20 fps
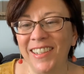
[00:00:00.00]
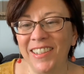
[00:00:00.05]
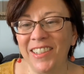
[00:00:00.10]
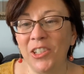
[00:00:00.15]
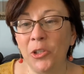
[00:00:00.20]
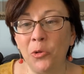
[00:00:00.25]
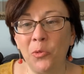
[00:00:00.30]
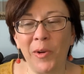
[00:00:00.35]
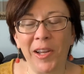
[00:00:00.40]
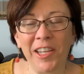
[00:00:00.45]

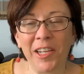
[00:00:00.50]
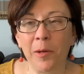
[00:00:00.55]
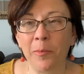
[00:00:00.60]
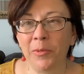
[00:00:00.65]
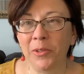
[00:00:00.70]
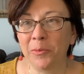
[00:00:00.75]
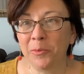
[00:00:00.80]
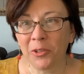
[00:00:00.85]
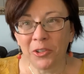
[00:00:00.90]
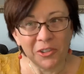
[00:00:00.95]
You wake up in
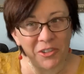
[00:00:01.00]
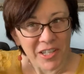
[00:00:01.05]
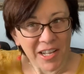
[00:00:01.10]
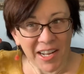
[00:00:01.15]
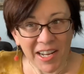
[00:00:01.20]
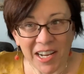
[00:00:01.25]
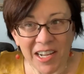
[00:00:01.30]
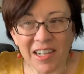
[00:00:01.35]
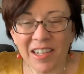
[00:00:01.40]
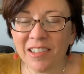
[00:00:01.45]
the middle of the
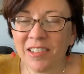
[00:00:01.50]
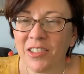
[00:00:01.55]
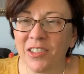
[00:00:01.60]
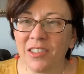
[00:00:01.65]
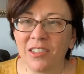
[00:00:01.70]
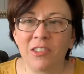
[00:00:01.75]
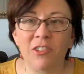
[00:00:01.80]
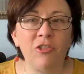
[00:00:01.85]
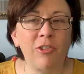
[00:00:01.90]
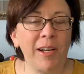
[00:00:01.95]
night,
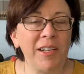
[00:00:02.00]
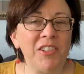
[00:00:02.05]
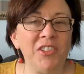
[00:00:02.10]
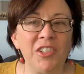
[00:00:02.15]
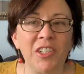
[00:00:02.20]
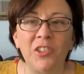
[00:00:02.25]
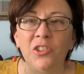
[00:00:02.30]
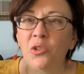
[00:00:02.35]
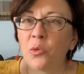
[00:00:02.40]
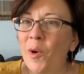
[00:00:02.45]
drenched
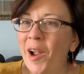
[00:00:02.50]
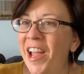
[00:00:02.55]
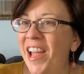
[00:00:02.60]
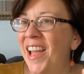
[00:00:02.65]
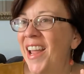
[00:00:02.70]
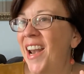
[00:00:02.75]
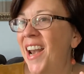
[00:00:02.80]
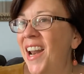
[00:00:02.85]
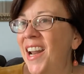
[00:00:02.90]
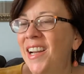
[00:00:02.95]
in
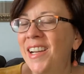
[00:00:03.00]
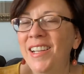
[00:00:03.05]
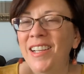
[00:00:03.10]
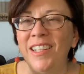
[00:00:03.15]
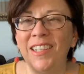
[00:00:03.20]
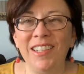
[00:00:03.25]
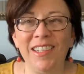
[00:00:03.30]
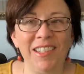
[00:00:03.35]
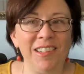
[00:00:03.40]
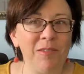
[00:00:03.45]
sweat,
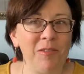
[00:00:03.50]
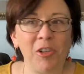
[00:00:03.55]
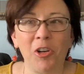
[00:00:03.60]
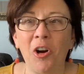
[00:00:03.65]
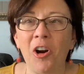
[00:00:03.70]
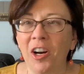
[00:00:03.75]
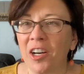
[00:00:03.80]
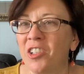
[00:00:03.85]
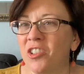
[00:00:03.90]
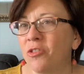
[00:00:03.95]
your
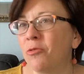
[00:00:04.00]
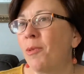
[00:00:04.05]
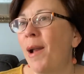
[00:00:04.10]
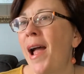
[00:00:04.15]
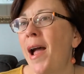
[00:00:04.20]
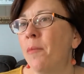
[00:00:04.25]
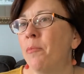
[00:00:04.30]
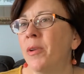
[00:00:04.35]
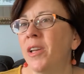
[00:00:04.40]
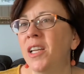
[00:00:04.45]
heart's
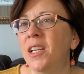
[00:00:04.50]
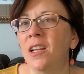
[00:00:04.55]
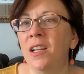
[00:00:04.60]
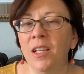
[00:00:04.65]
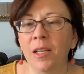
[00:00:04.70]
rapid.